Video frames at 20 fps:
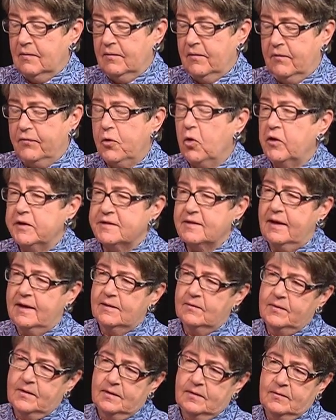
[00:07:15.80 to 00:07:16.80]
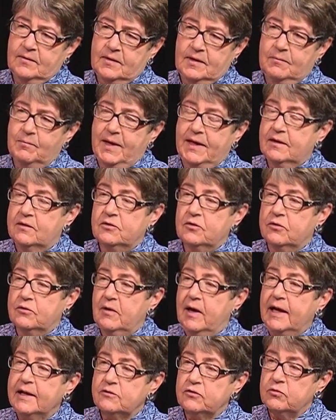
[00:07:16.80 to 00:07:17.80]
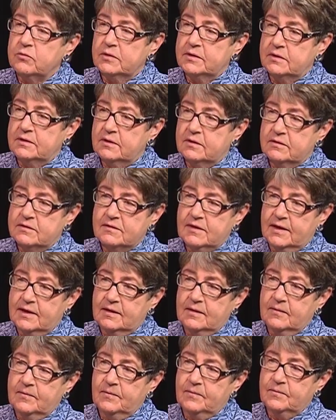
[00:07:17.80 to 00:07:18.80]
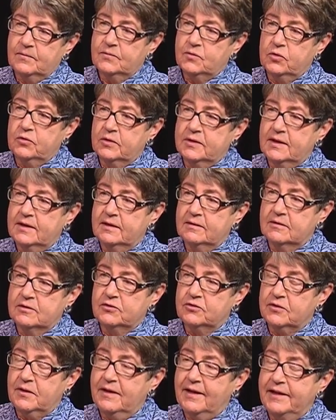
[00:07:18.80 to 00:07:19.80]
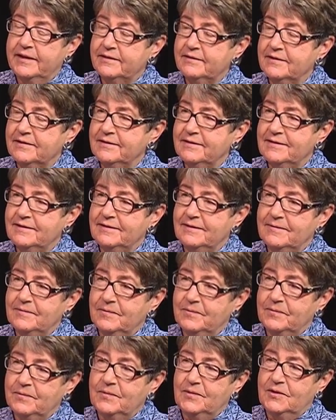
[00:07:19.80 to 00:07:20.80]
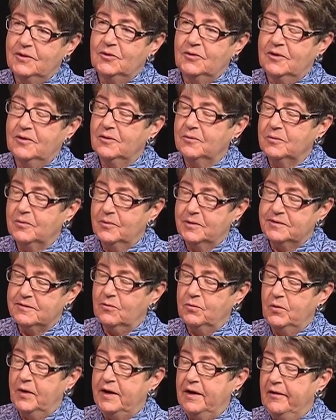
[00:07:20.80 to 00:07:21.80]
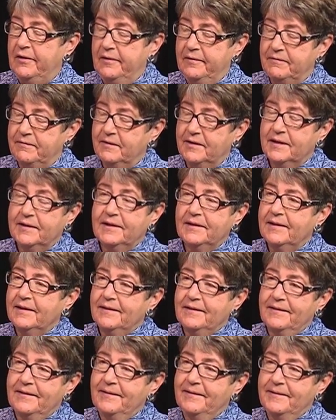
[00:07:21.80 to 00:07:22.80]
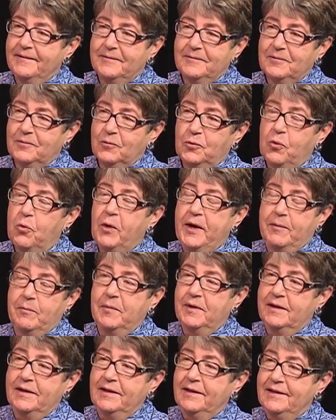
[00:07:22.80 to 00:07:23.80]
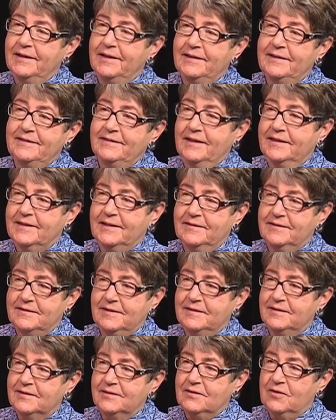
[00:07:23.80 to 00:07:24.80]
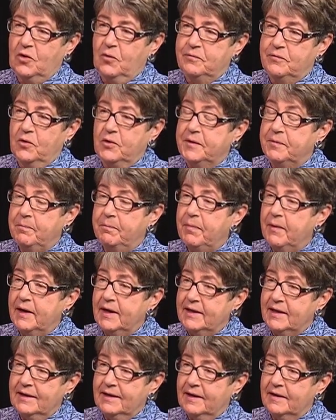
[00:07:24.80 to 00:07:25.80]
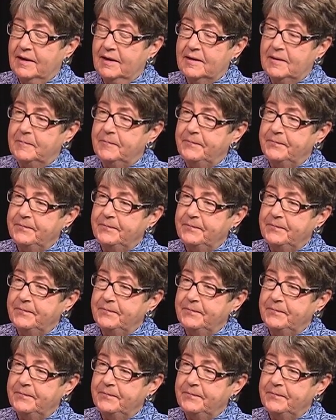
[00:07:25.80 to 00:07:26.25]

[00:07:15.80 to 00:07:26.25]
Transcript: course, in my undergraduate years, I took English classes and, you know, was aware of Whitman and Dickinson and so forth. Yeah.